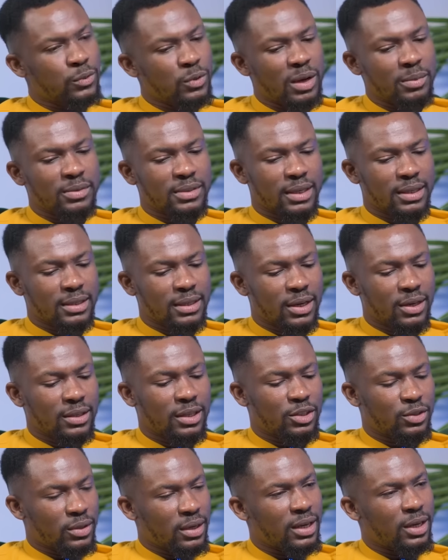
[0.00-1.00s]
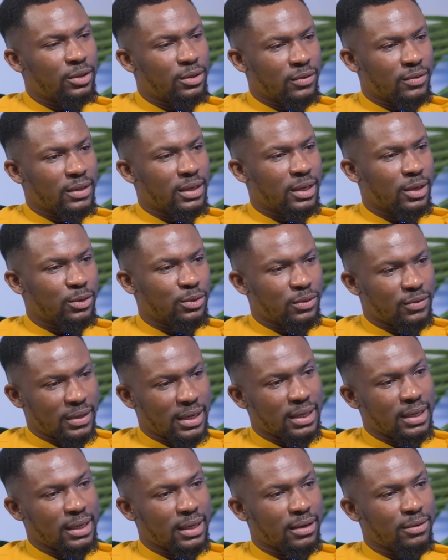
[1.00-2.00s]
No, I'm saying now that you're out of the house, you've
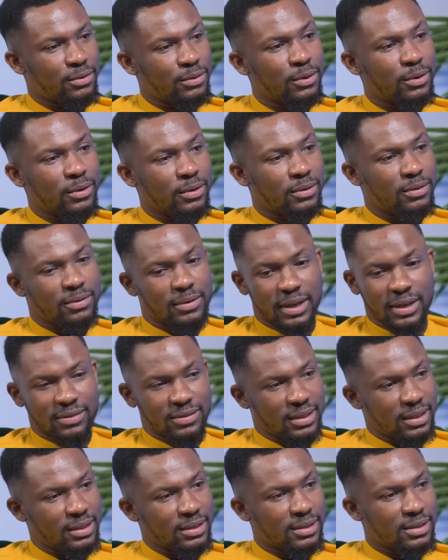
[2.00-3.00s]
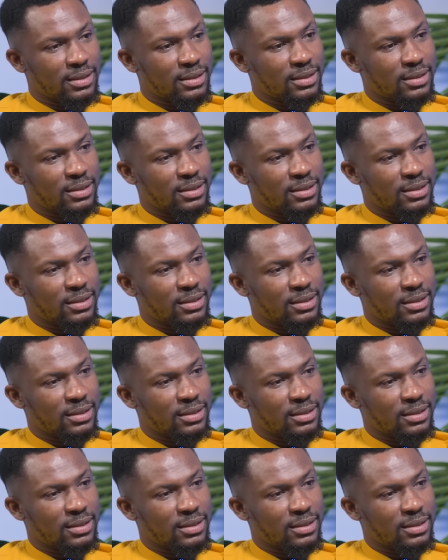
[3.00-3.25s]
had like 4 or 5 days